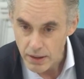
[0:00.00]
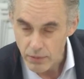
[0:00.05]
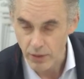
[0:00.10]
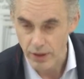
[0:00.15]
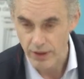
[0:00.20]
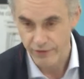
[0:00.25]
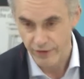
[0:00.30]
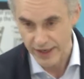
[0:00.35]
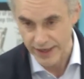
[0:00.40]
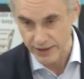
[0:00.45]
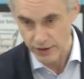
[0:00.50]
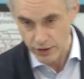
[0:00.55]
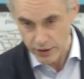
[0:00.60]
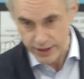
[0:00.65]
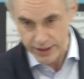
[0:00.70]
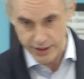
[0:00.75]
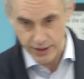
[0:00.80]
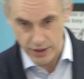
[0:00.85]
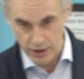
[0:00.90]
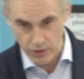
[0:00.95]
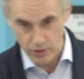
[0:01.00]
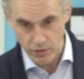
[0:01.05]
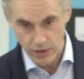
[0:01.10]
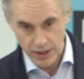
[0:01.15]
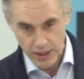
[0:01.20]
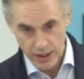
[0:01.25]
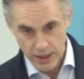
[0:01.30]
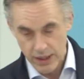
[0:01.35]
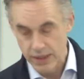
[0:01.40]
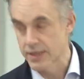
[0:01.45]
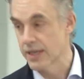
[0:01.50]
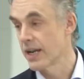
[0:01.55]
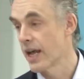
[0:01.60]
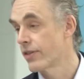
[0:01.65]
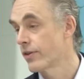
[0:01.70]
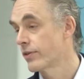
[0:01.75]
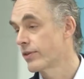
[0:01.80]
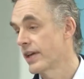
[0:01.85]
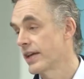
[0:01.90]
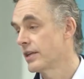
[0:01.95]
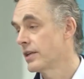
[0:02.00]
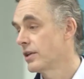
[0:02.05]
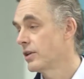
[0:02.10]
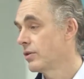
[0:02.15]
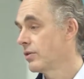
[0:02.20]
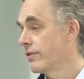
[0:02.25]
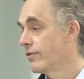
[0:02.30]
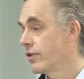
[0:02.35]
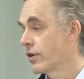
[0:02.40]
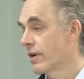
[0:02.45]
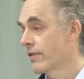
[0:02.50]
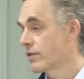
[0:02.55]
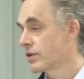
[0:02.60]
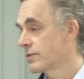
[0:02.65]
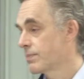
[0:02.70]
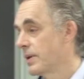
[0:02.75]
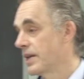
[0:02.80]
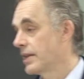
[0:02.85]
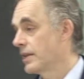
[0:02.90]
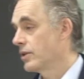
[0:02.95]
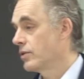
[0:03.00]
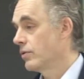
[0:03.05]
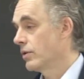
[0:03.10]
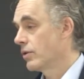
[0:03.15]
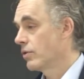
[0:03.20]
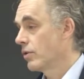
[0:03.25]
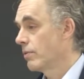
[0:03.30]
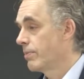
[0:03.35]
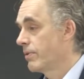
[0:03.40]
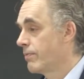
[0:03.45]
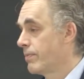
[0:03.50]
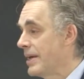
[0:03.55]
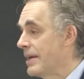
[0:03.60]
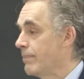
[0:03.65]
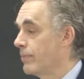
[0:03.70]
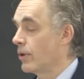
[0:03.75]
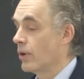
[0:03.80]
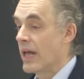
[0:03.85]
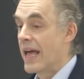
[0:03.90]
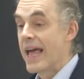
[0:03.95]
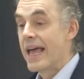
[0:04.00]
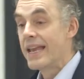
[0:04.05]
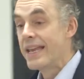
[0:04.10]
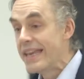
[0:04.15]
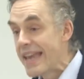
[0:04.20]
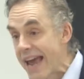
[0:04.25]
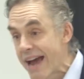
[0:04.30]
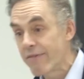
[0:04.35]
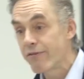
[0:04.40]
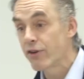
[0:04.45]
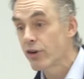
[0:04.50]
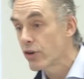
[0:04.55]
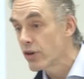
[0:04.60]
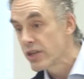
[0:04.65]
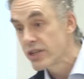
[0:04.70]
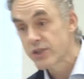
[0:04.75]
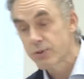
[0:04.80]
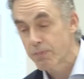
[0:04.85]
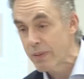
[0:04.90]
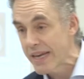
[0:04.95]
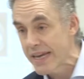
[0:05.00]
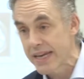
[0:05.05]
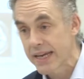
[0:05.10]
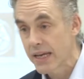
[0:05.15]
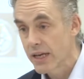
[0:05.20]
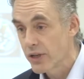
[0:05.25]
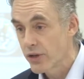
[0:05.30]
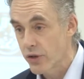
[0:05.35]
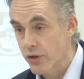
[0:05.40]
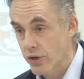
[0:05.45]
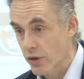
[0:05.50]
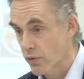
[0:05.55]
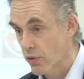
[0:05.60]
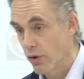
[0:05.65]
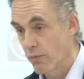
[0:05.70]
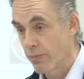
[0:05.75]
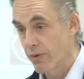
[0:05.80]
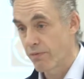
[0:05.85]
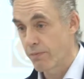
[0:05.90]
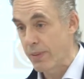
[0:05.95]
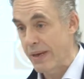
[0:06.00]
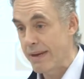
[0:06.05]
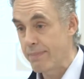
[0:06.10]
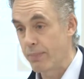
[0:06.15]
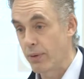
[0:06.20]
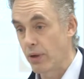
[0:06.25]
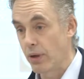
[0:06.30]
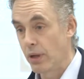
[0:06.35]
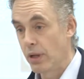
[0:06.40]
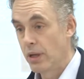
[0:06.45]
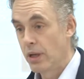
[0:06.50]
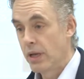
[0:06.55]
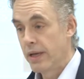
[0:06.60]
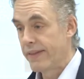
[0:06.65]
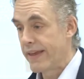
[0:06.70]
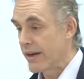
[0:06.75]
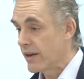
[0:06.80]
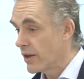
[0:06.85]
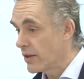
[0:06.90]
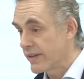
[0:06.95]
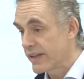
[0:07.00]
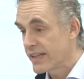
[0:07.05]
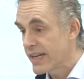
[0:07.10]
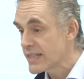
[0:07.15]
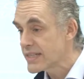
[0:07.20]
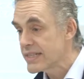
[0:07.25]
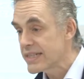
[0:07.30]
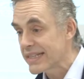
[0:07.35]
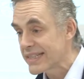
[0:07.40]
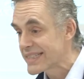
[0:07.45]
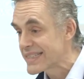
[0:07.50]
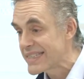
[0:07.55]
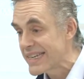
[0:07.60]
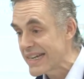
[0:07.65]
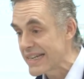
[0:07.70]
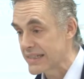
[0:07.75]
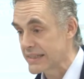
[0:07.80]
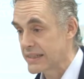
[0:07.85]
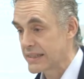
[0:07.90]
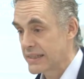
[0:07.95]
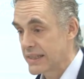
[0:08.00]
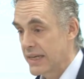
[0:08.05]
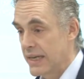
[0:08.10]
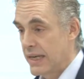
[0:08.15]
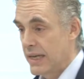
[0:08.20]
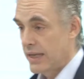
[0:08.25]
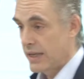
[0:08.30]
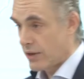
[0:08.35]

Well, if I look at you, it's another thing to do if you're ever speaking to a group of people. Never speak to the group of people. That doesn't exist.